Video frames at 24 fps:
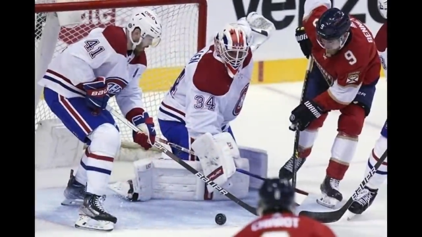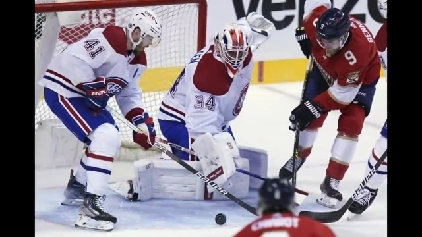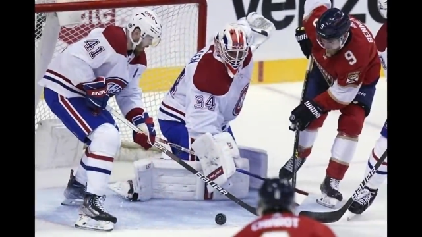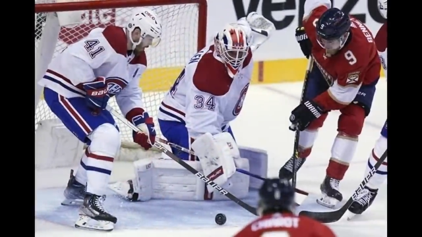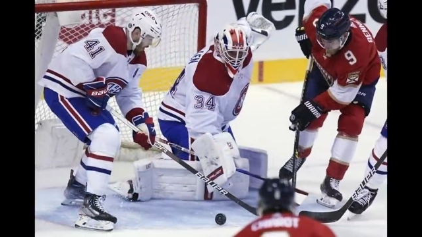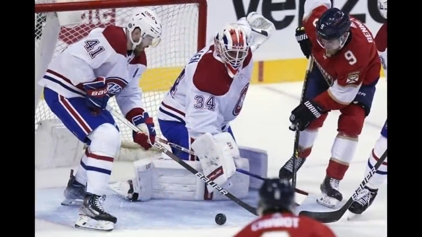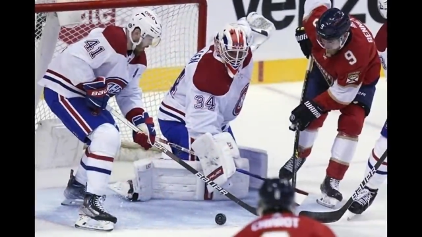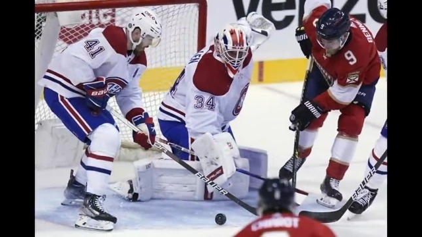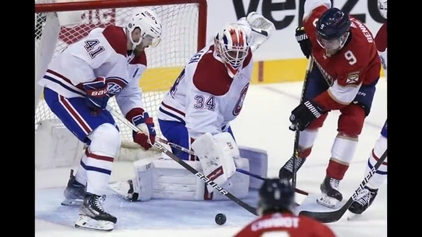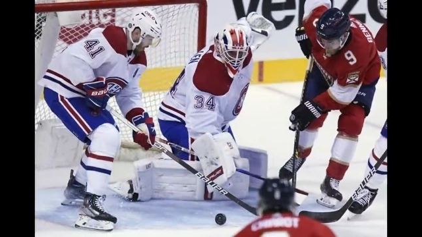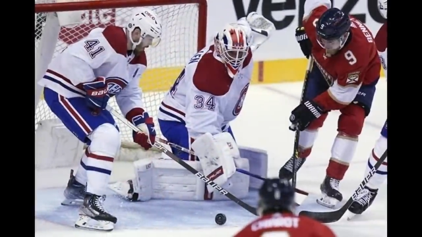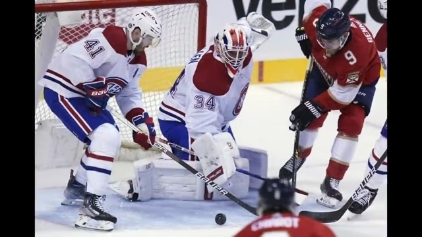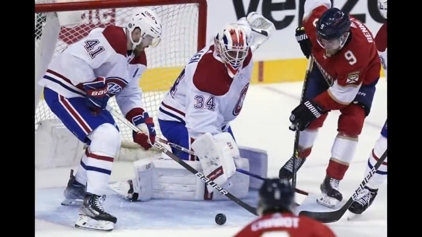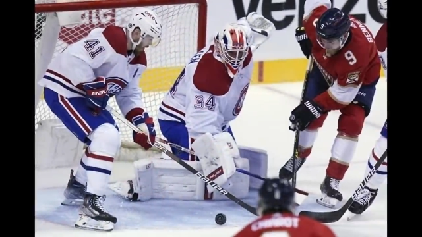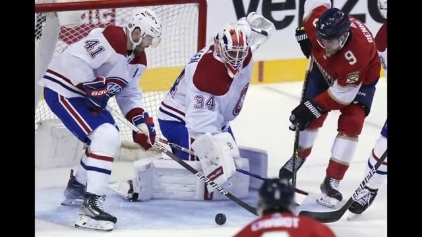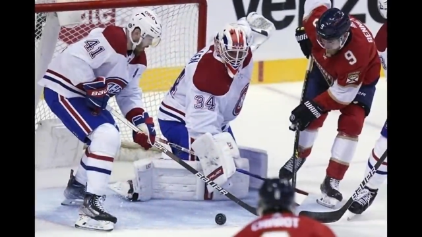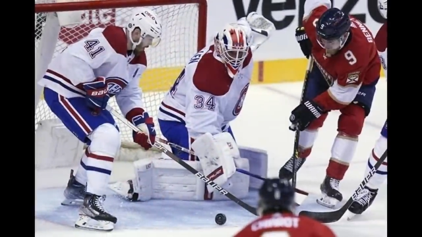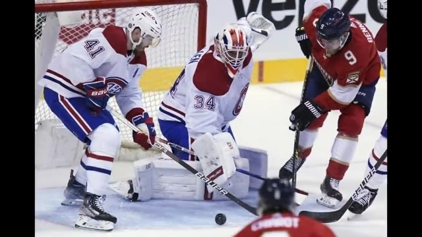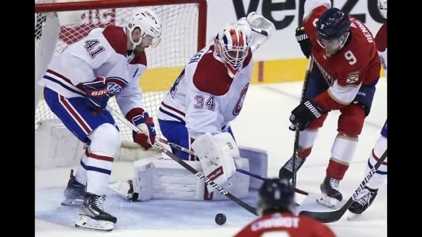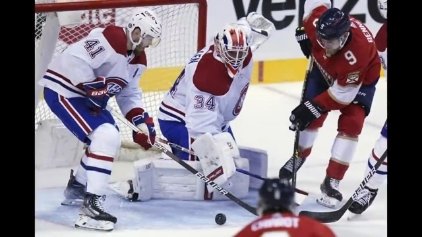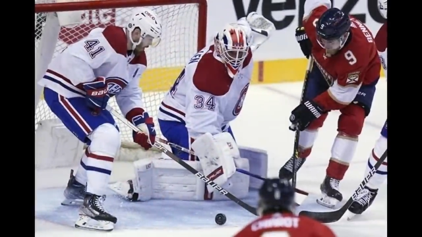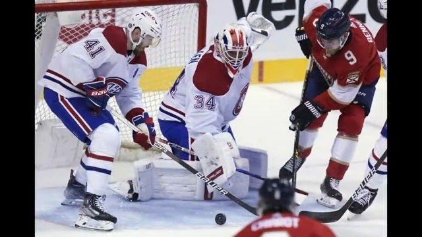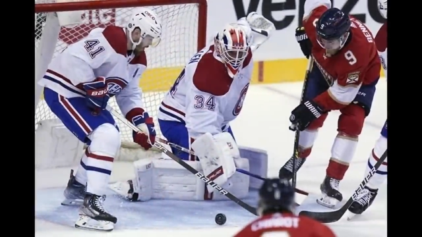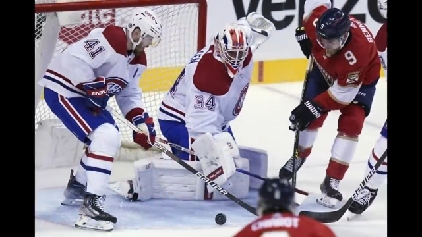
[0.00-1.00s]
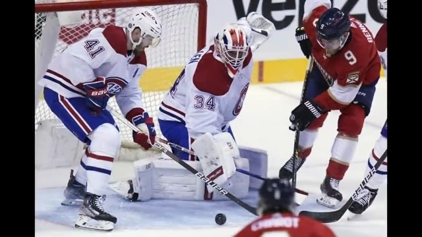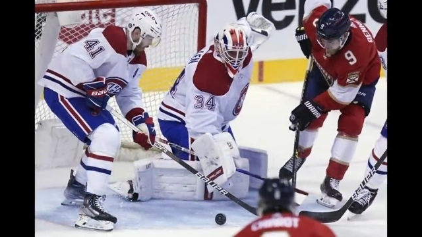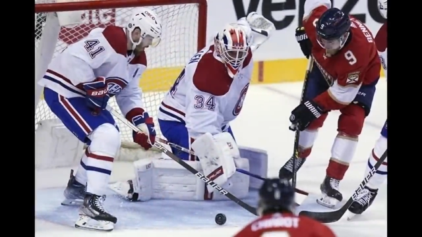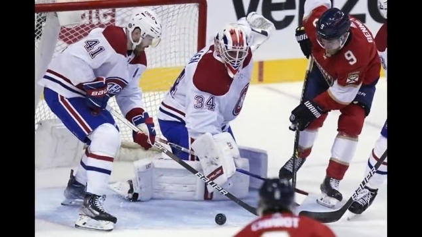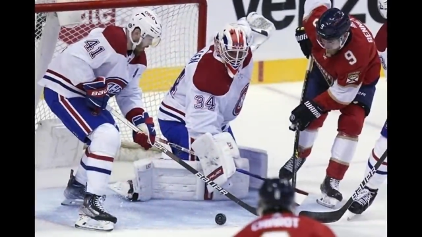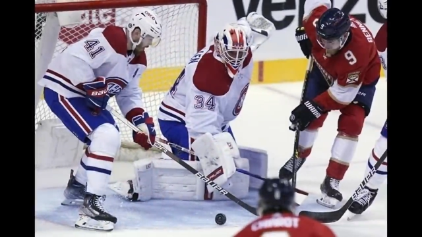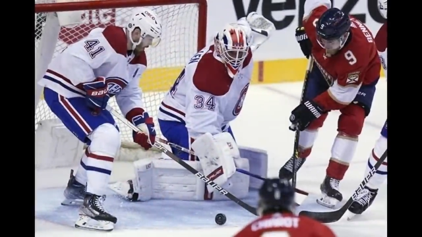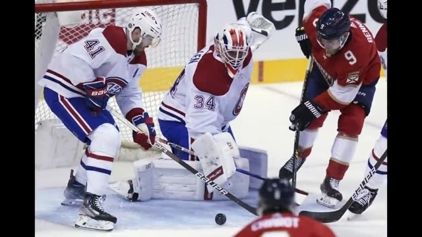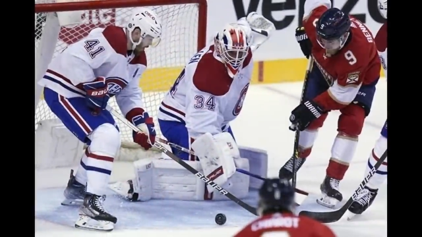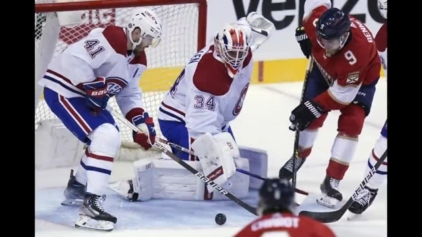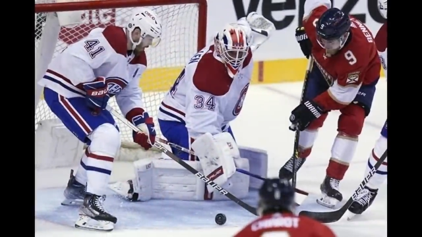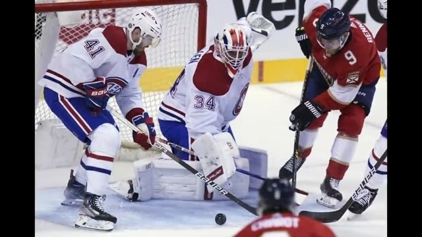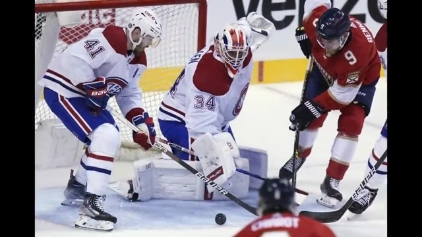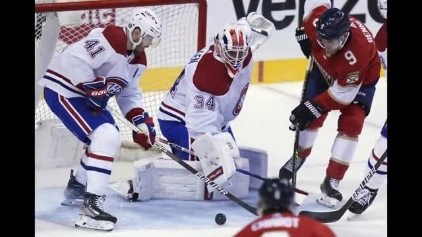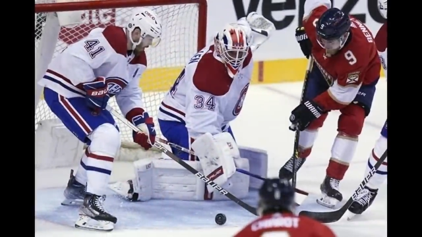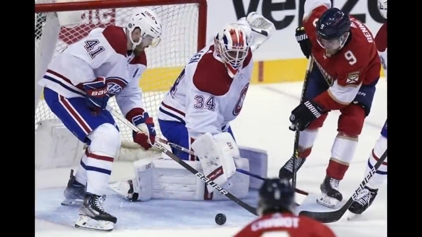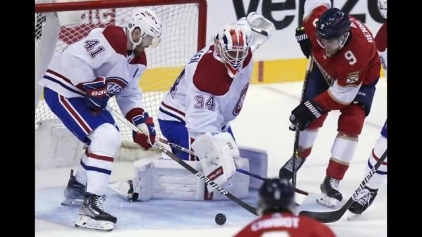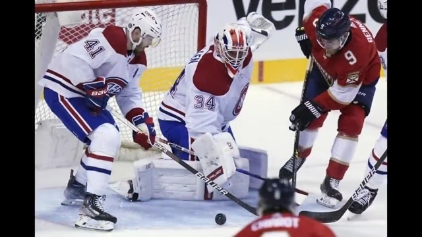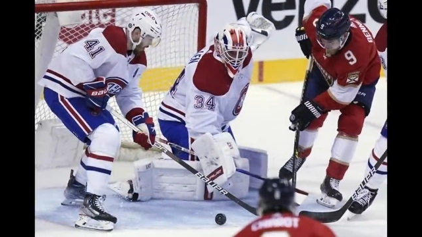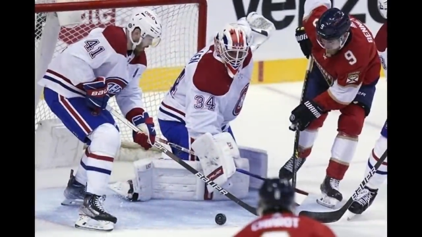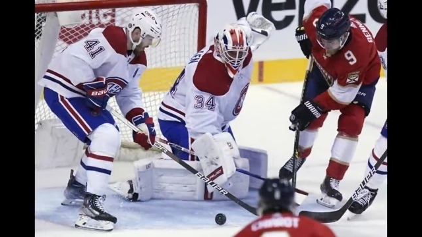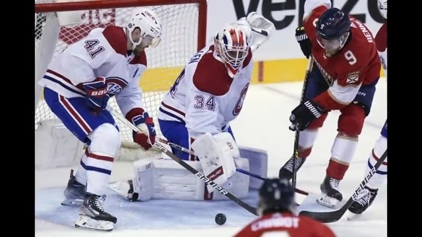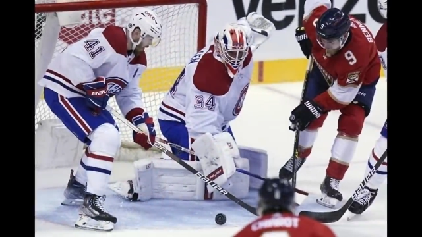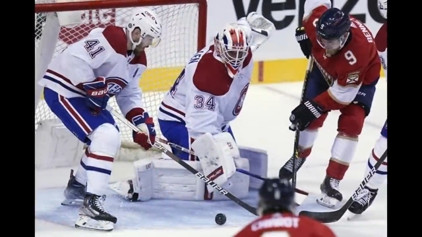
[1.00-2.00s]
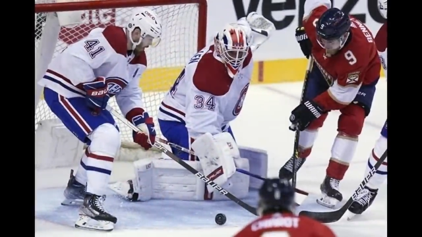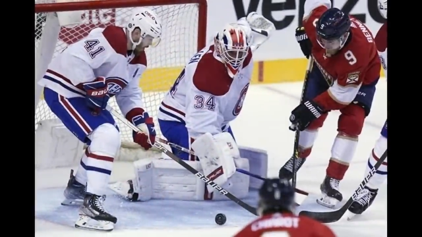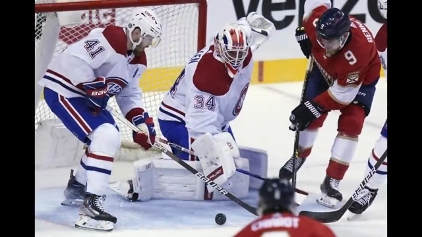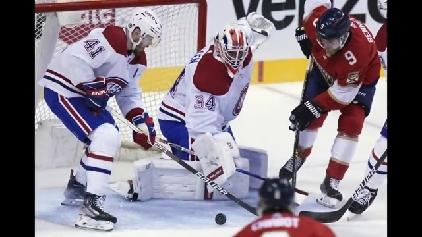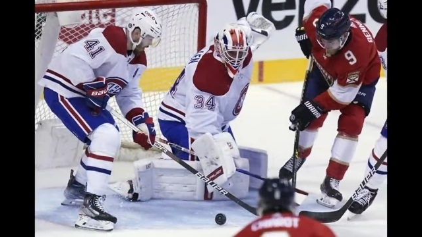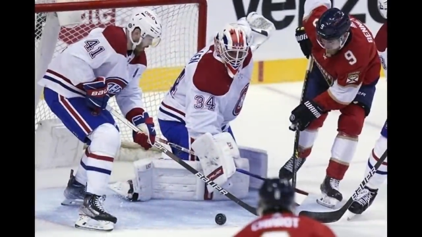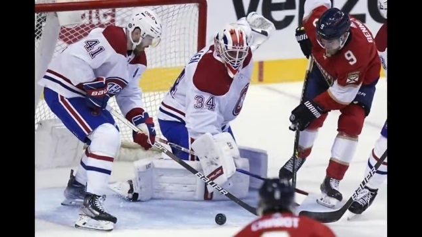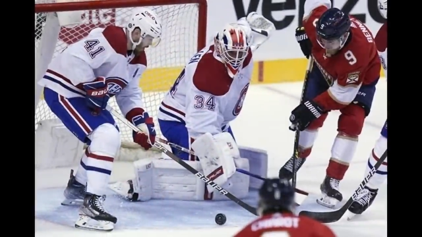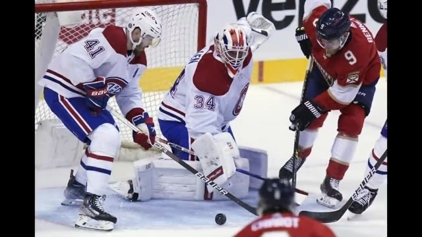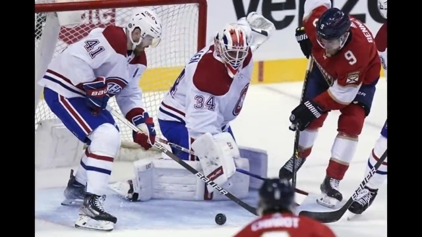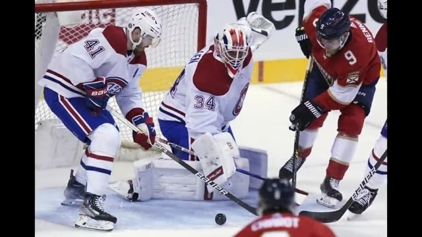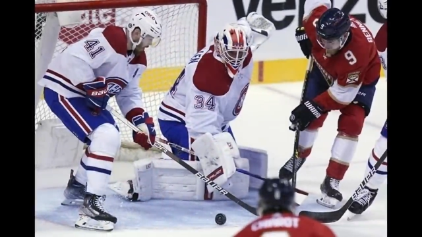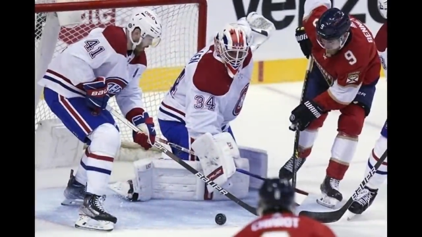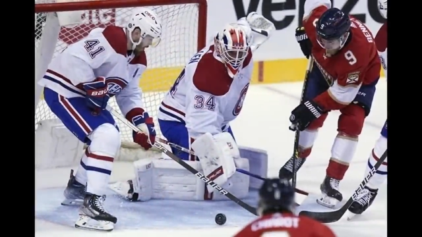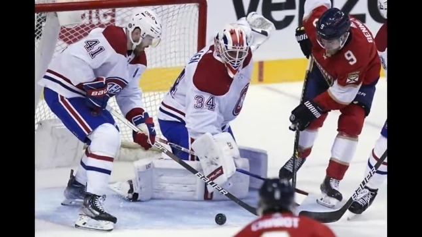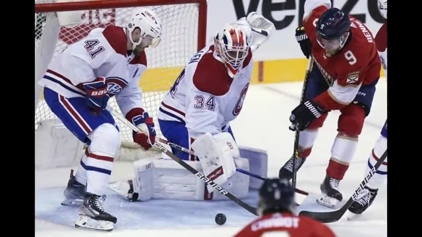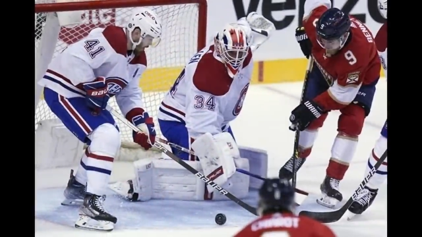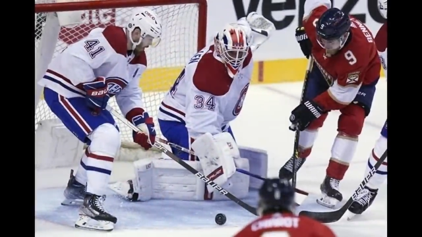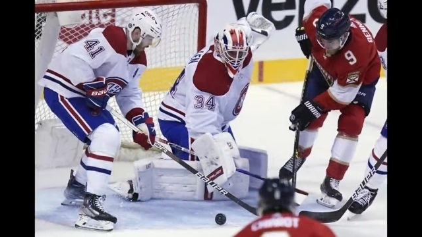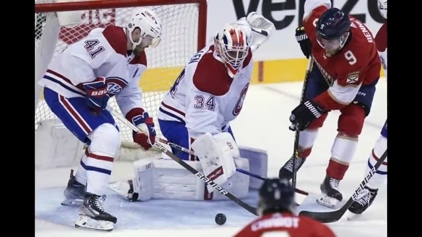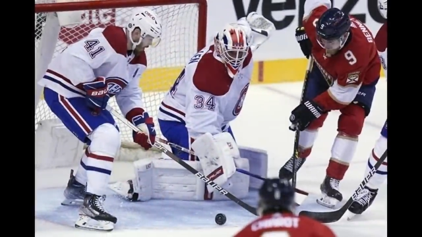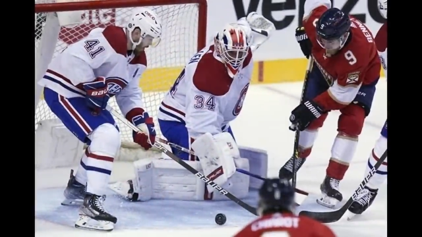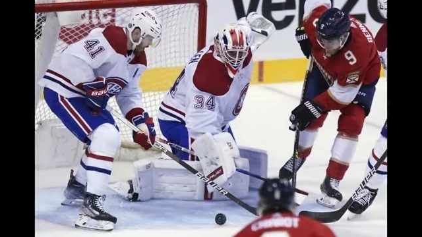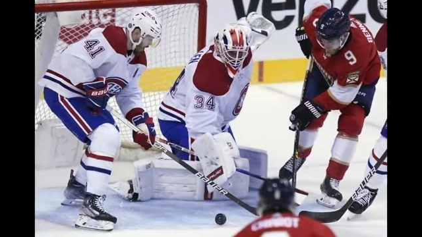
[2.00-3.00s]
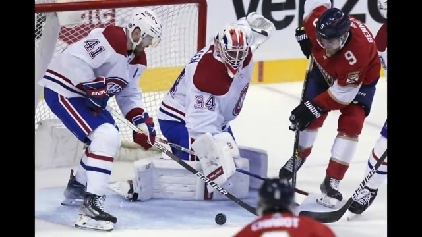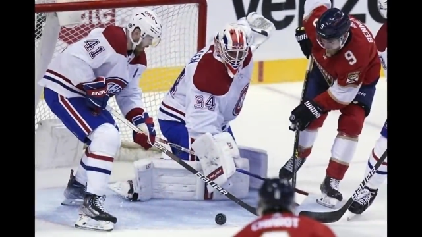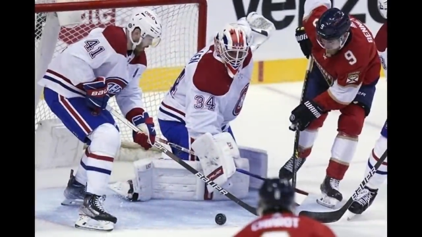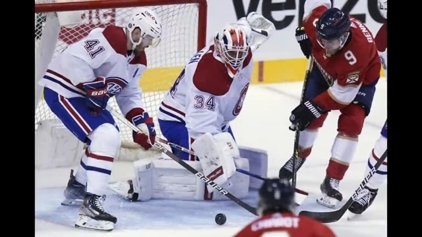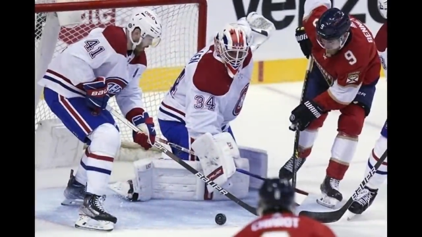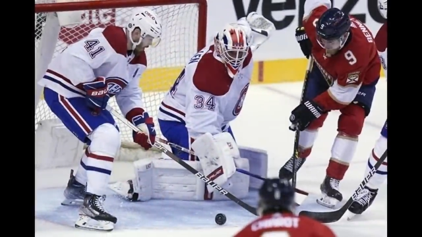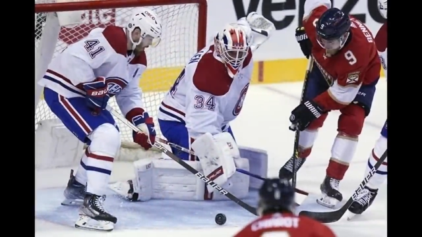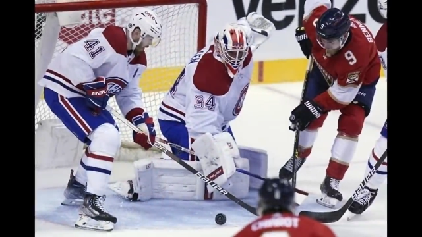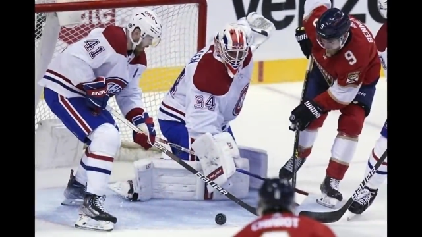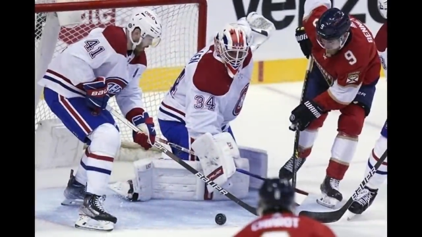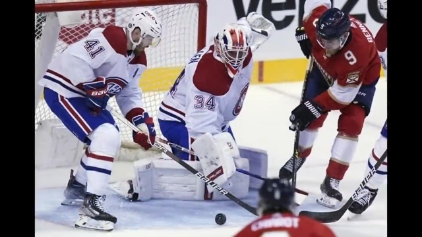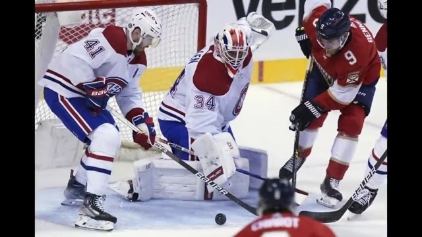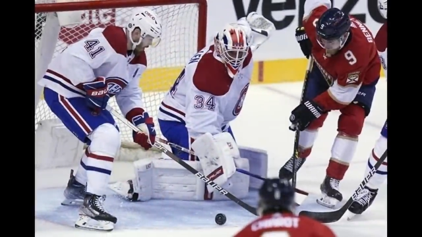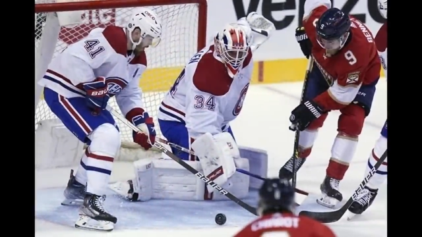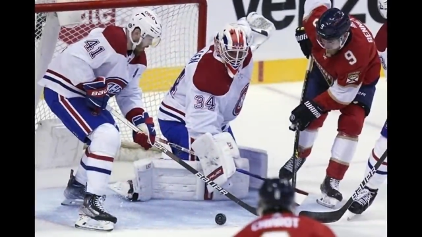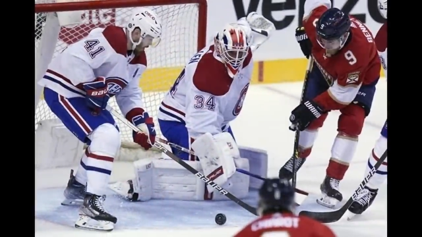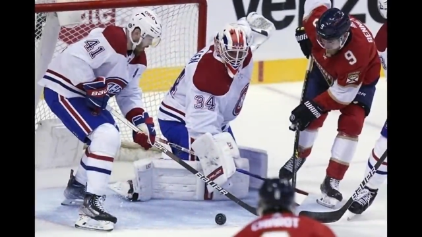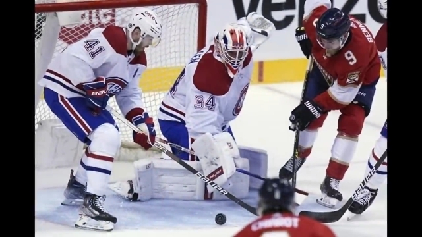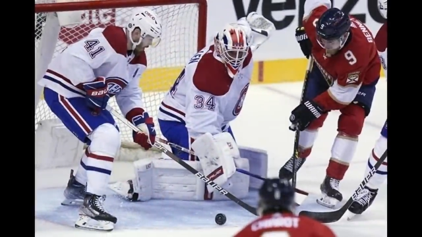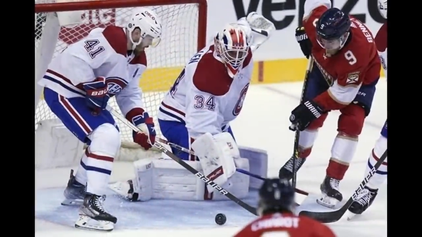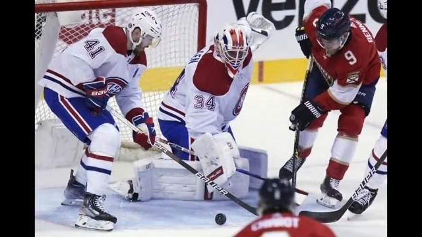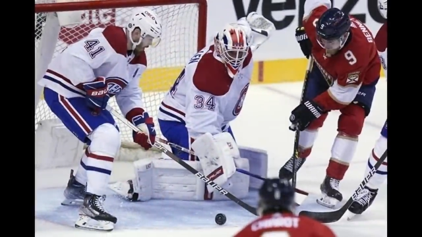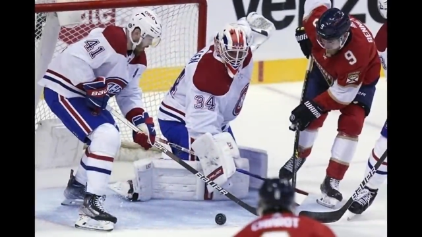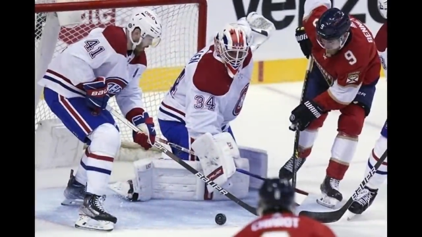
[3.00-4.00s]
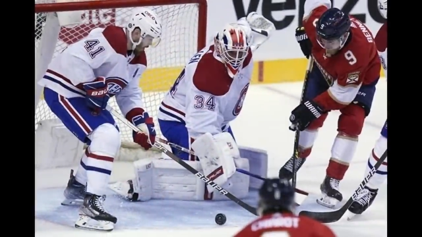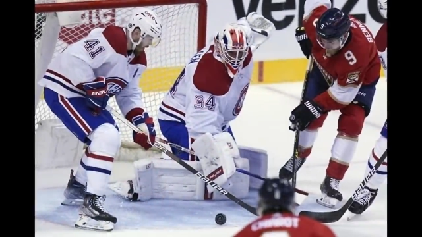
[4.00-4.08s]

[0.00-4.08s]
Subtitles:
Nobody's mouth can be seen.